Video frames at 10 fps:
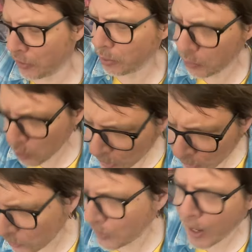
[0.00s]
and there was really
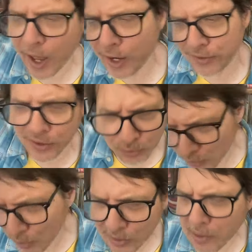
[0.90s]
this guy, and there
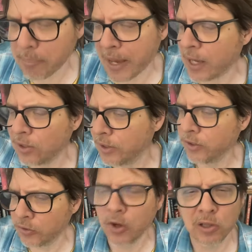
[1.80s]
was really a battle, and
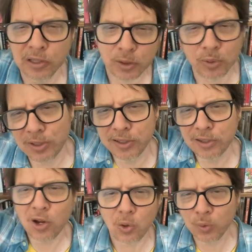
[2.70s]
it's all literal, and
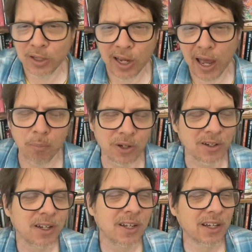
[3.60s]
it all really
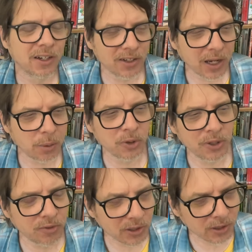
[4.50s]
happened. And you got to
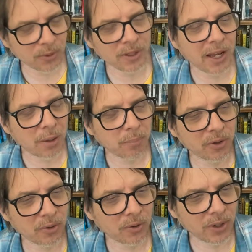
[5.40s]
believe it literally
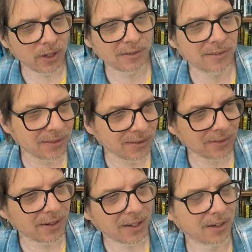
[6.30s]
happened, or else
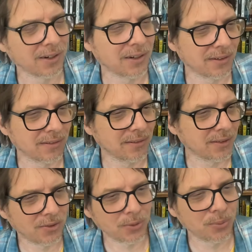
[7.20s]
you're not going
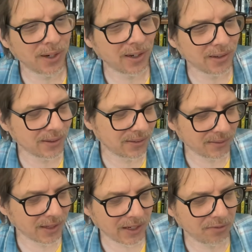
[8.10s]
to do well
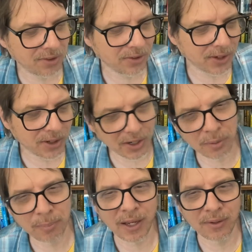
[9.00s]
in life, and you're going to get
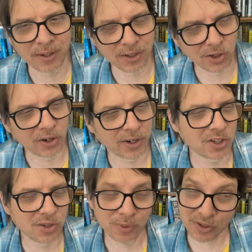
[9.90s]
a bad
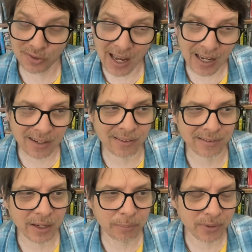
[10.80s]
incarnation, which is kind of the
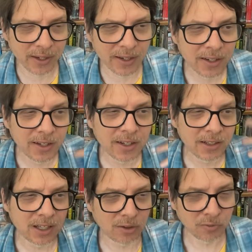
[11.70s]
same thing
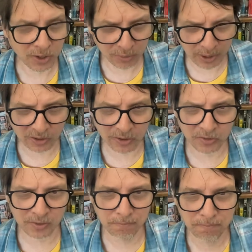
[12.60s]
that the
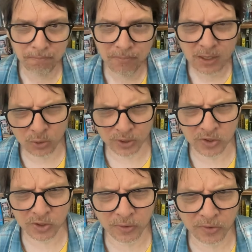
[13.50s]
fundamentalist
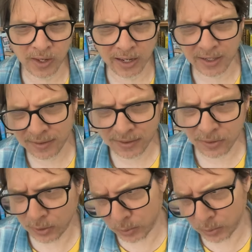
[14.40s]
Christians say. You know, there